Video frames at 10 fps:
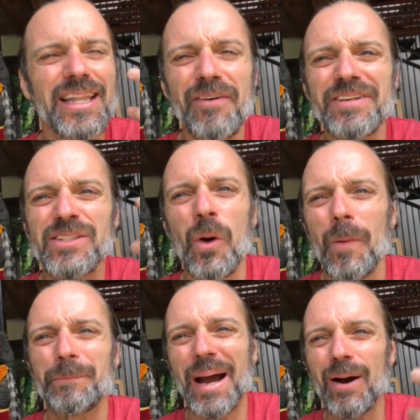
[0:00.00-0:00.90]
love is not
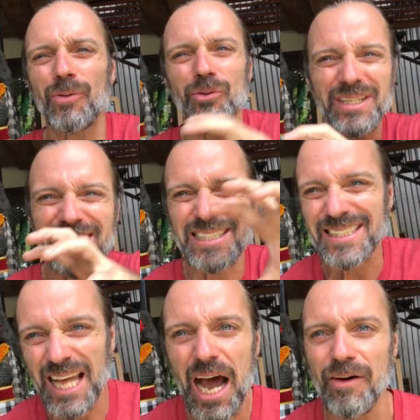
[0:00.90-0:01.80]
about all this
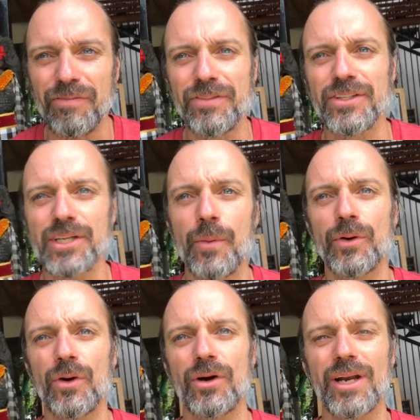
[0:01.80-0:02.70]
stuff that's
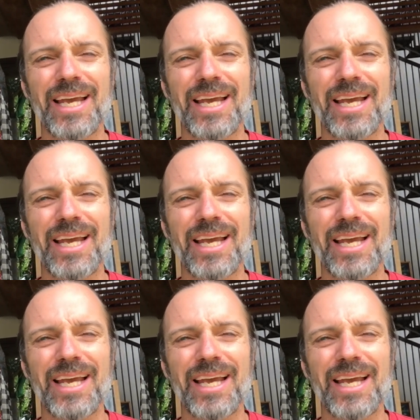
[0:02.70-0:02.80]
going on.